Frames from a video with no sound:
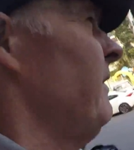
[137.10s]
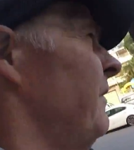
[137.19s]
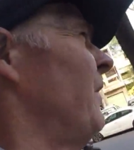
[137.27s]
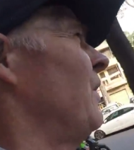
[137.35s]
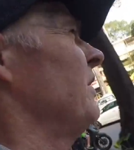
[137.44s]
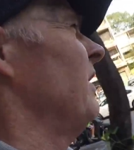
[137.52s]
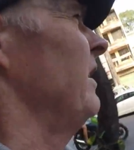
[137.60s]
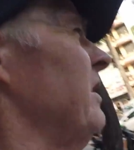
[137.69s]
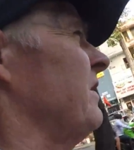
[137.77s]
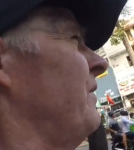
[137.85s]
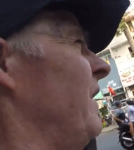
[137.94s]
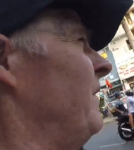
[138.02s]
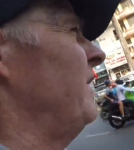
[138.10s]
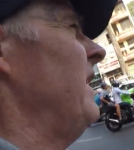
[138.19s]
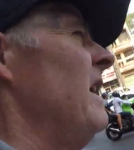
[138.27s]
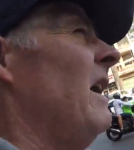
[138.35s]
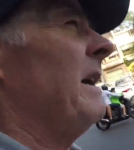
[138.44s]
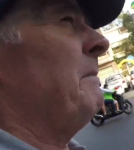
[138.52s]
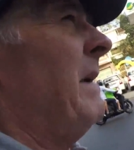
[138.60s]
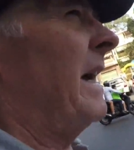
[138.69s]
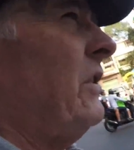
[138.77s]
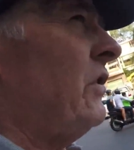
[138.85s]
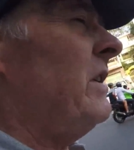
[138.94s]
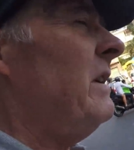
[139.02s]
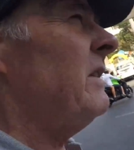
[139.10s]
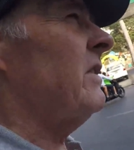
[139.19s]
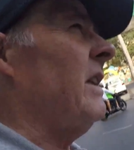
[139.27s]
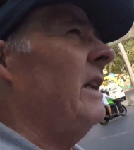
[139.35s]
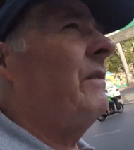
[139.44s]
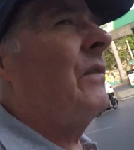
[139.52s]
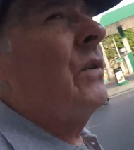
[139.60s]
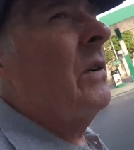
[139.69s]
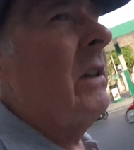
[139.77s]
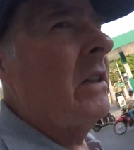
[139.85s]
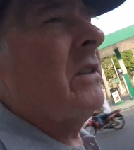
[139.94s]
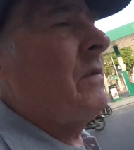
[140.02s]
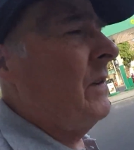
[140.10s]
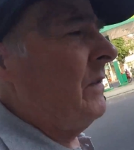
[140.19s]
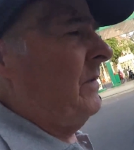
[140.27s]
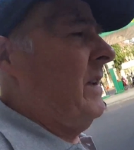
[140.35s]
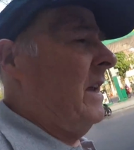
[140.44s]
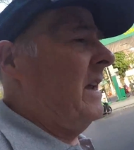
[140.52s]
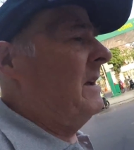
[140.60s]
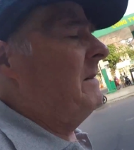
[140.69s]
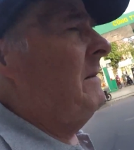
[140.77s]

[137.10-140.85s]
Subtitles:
$4.50, I imagine, something $4.50